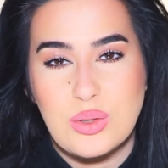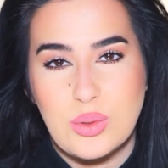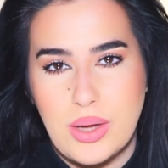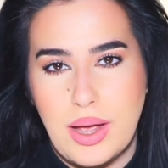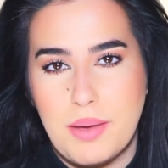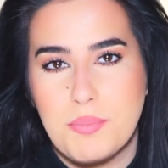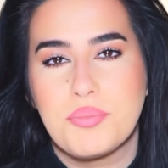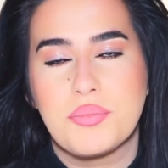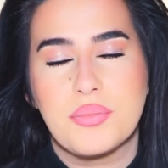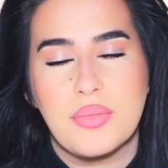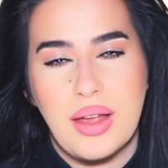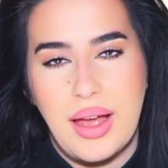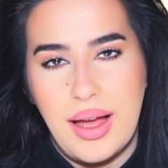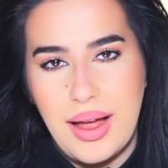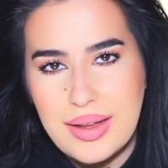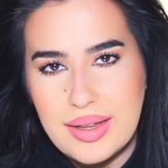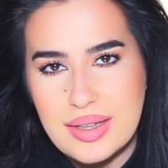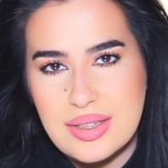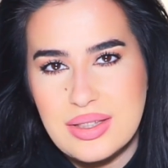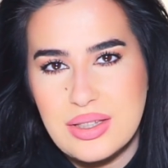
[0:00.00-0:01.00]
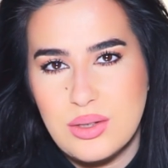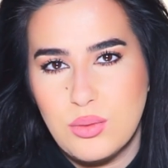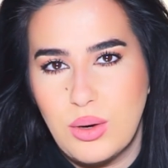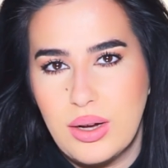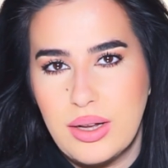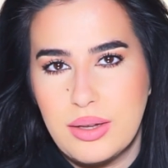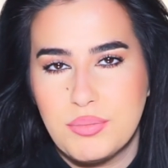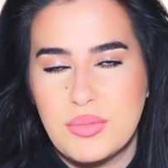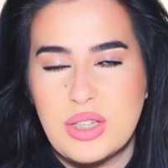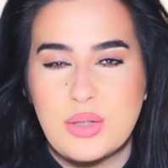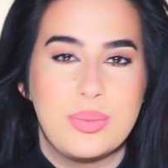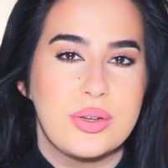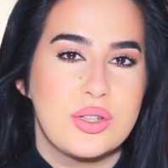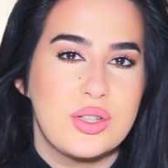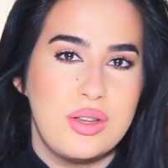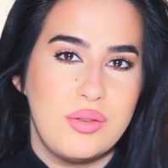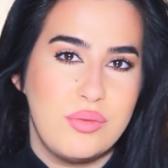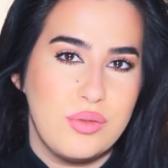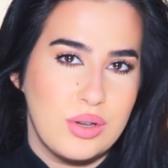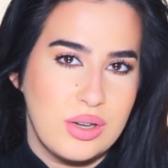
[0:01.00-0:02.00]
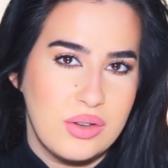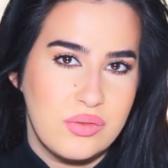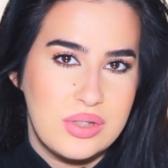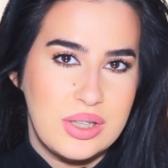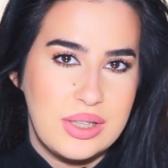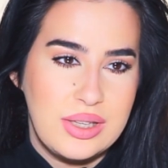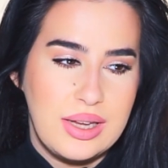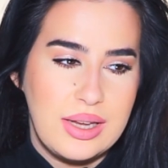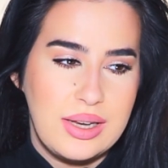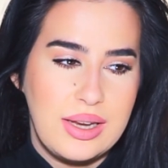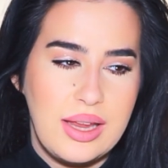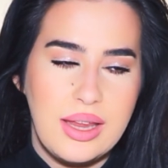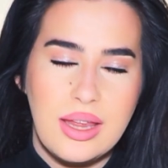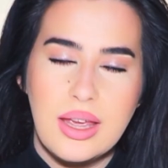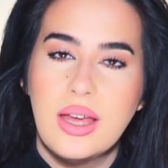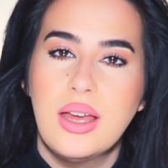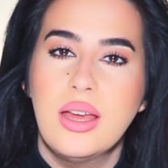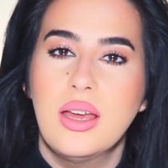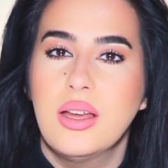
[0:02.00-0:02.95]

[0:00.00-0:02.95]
So yeah, I can see why, especially if you love the DNA.